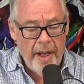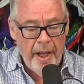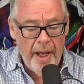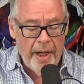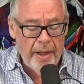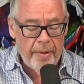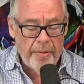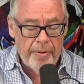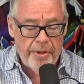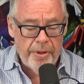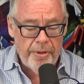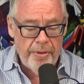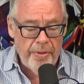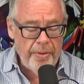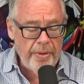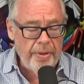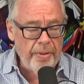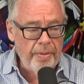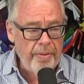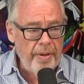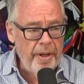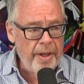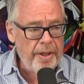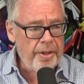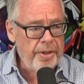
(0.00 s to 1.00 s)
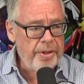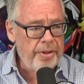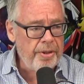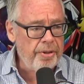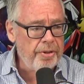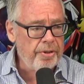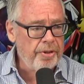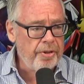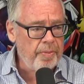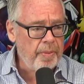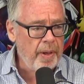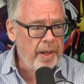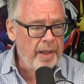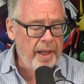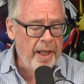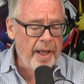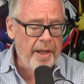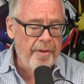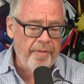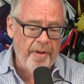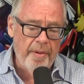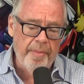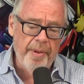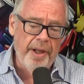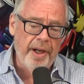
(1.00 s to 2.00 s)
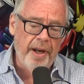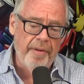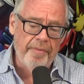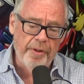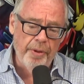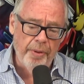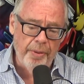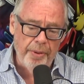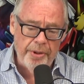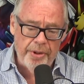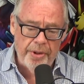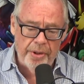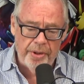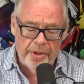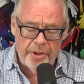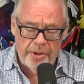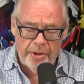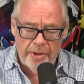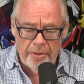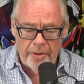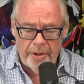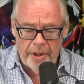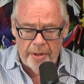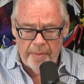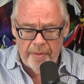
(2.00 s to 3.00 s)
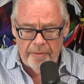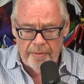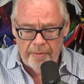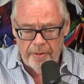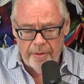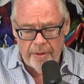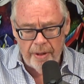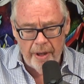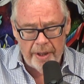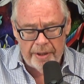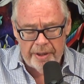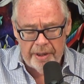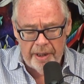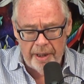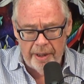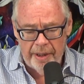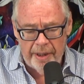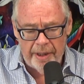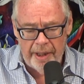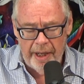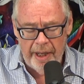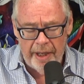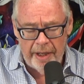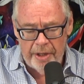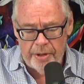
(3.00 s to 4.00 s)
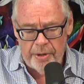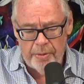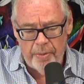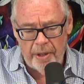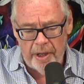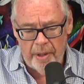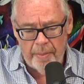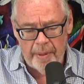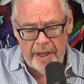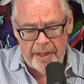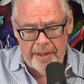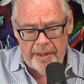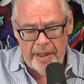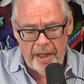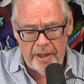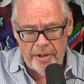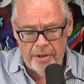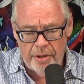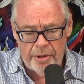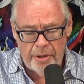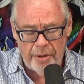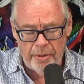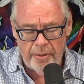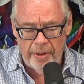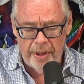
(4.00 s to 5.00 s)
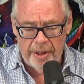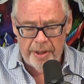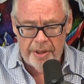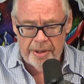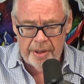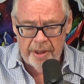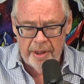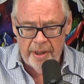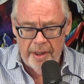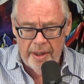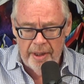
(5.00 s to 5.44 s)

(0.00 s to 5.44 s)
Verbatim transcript: And it was two of the greatest years of my life. I mean, I've told you the story before. I'll tell it again. It's one of my 10 stories.